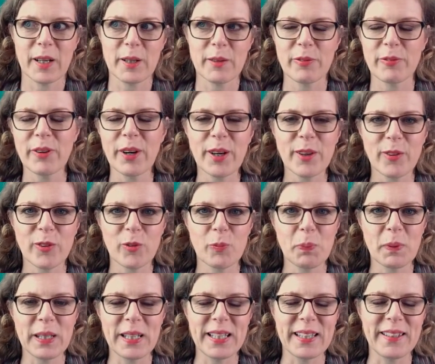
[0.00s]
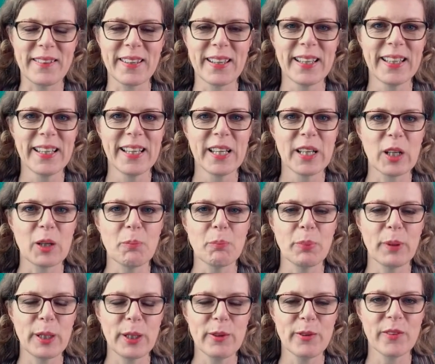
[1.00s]
fast speed
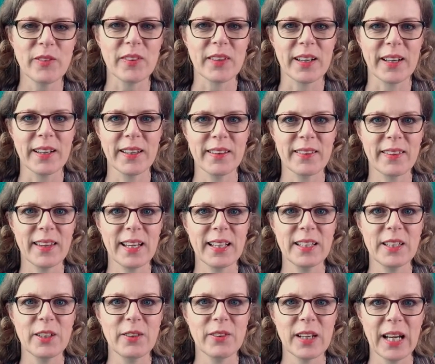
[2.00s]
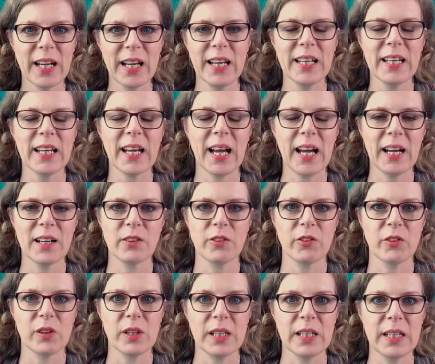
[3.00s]
computer, then you can
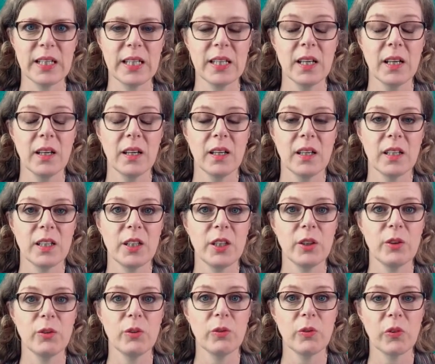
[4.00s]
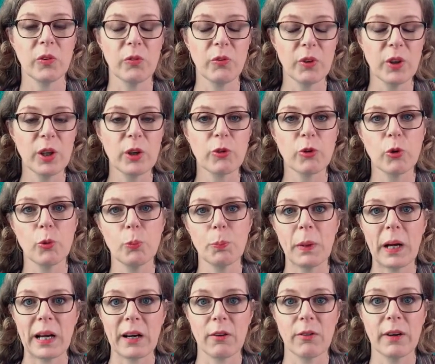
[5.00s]
actually use a virtual
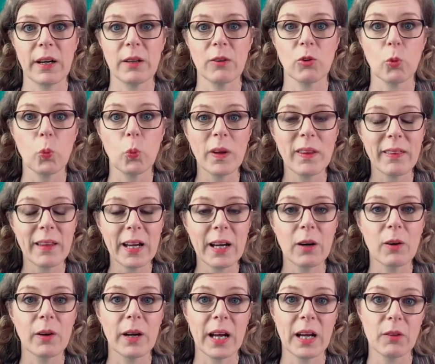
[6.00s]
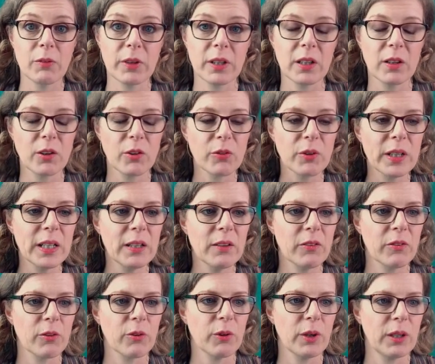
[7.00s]
background without having a green
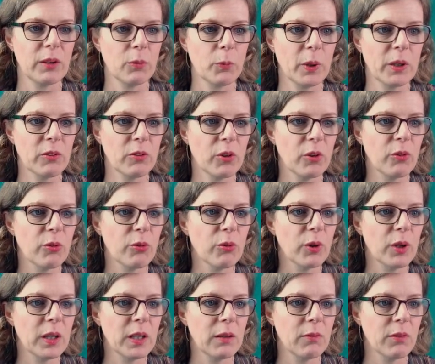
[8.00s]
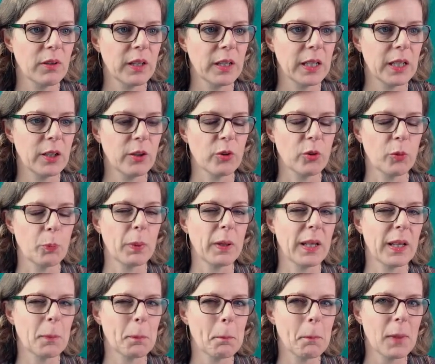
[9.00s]
screen, which is really good, but
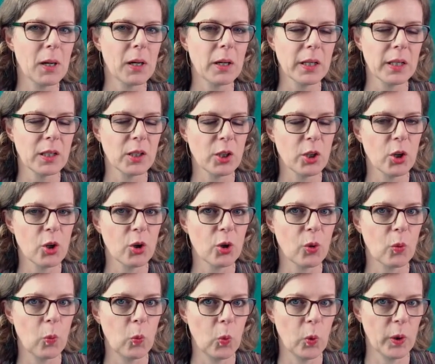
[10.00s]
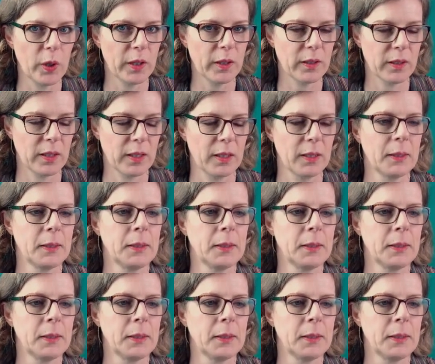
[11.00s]
it might not work.